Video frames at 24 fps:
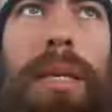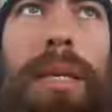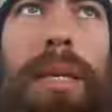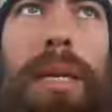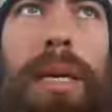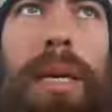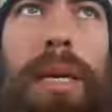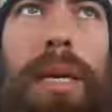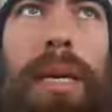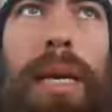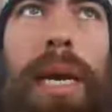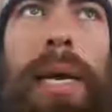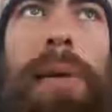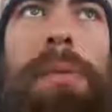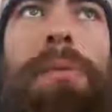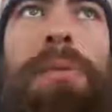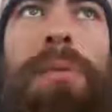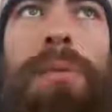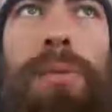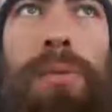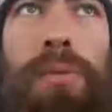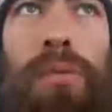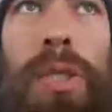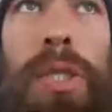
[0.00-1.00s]
I
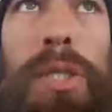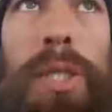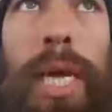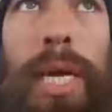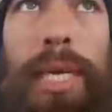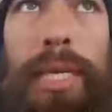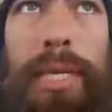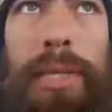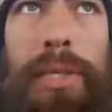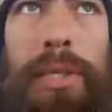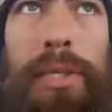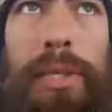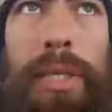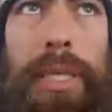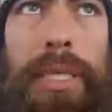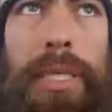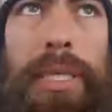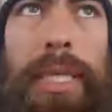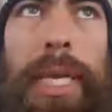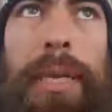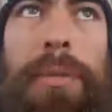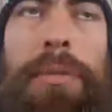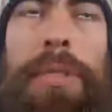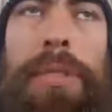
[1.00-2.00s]
will not get into
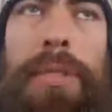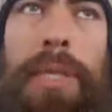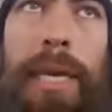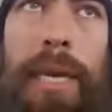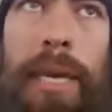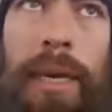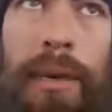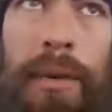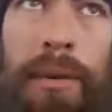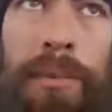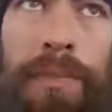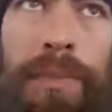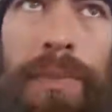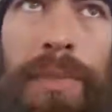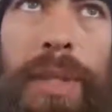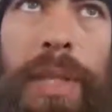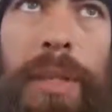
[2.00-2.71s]
any names now,